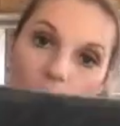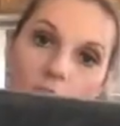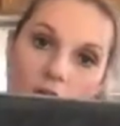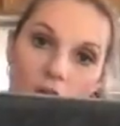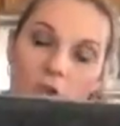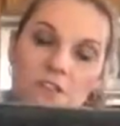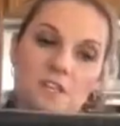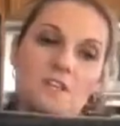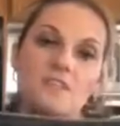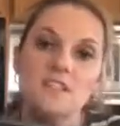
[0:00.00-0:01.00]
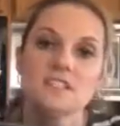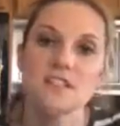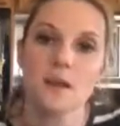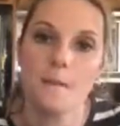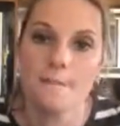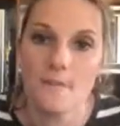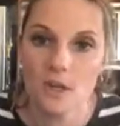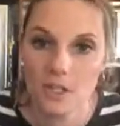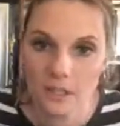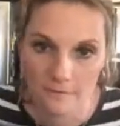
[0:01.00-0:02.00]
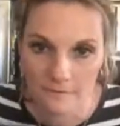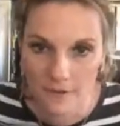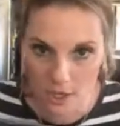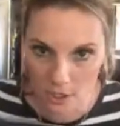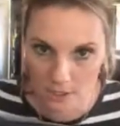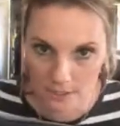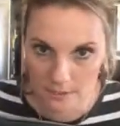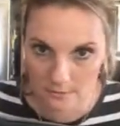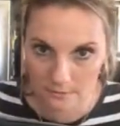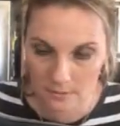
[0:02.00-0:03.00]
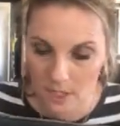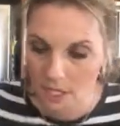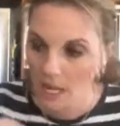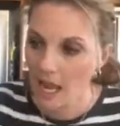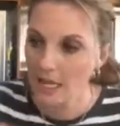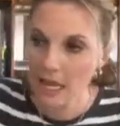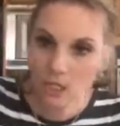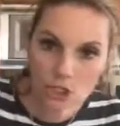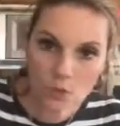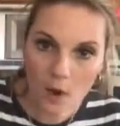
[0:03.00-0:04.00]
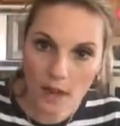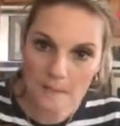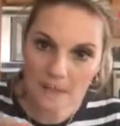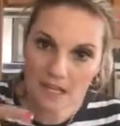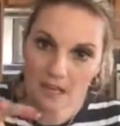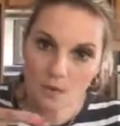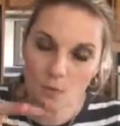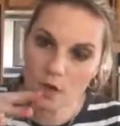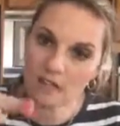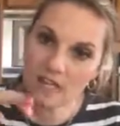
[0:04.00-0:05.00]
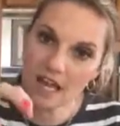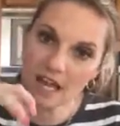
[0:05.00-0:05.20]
want you to think of this as like 1,000,000 fingers. And as you're wiping, what